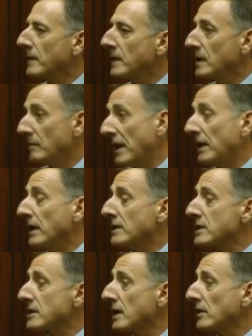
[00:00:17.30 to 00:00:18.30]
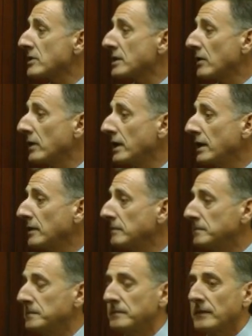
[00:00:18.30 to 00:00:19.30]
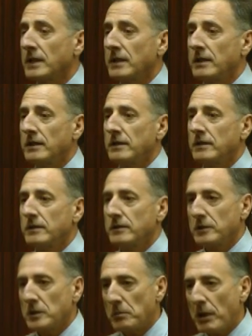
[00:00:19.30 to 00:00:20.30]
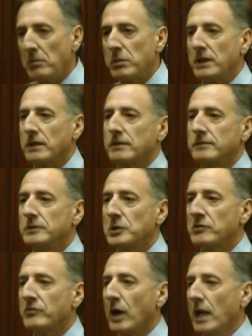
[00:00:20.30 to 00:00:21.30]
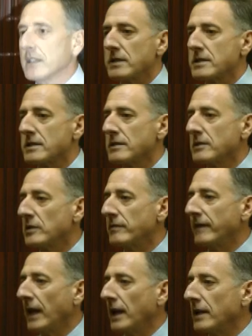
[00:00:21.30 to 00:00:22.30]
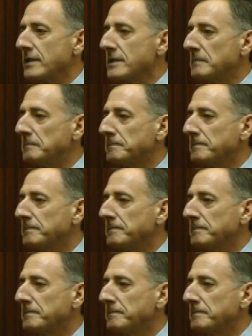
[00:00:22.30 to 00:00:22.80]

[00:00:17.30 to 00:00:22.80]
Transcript: to the many legislators that are here, to the public, to the friends, to the fans,